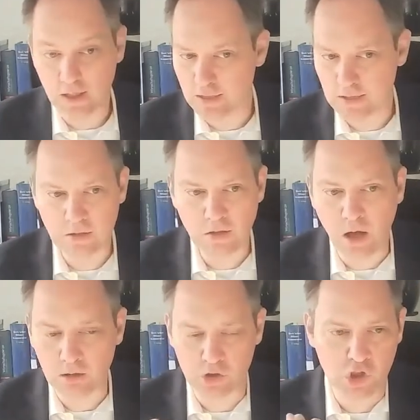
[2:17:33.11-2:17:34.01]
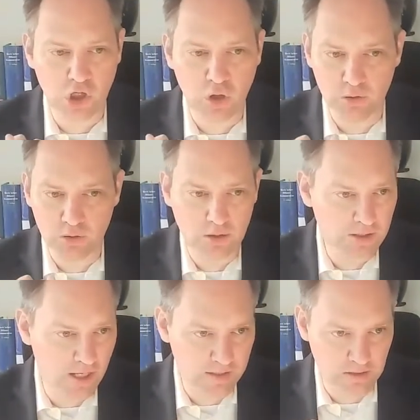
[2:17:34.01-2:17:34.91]
is not shown
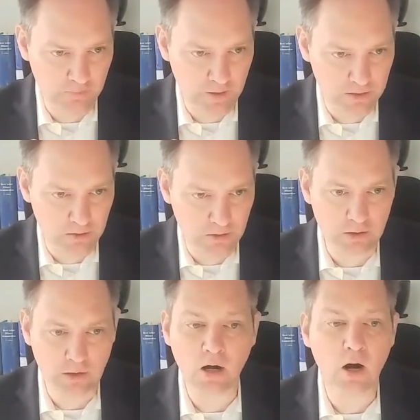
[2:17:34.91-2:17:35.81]
tax effect on it